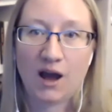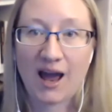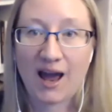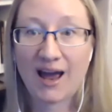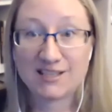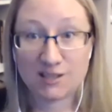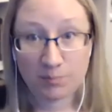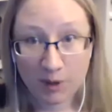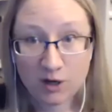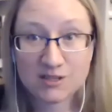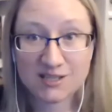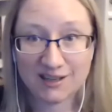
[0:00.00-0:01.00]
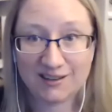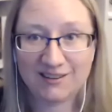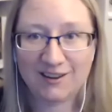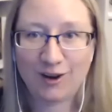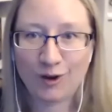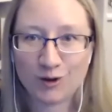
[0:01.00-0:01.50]
as a person,
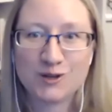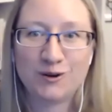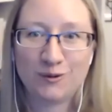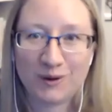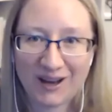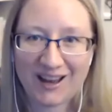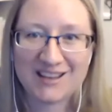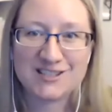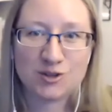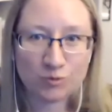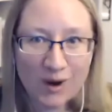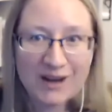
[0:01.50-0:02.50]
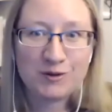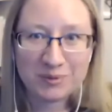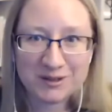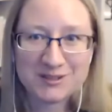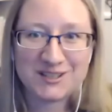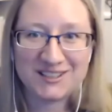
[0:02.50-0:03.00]
also as the writer
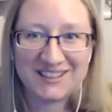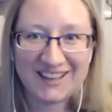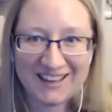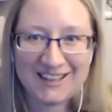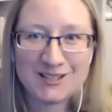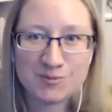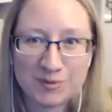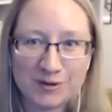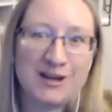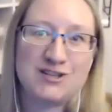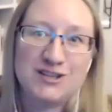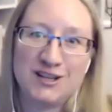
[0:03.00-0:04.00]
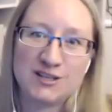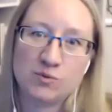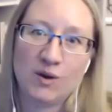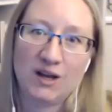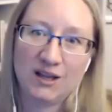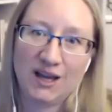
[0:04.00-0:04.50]
person, an inspiration, as
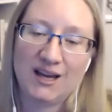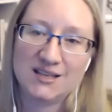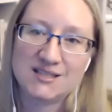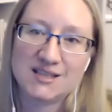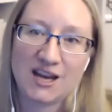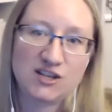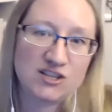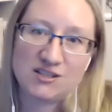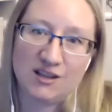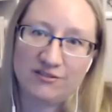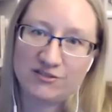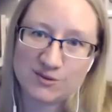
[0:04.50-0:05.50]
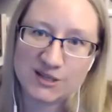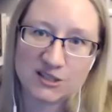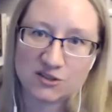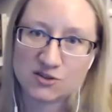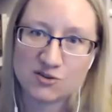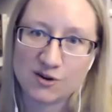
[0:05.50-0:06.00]
well as I just love to read her
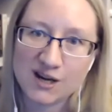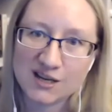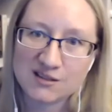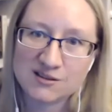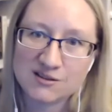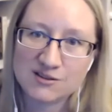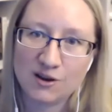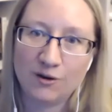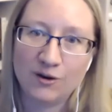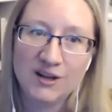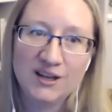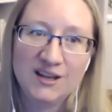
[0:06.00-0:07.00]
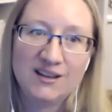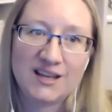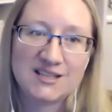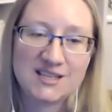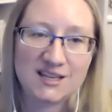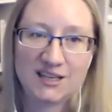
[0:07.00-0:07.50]
stories. So
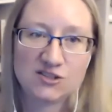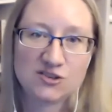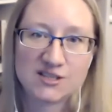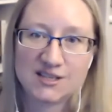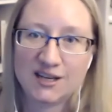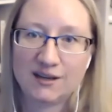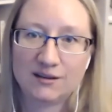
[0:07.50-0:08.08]
that's an interesting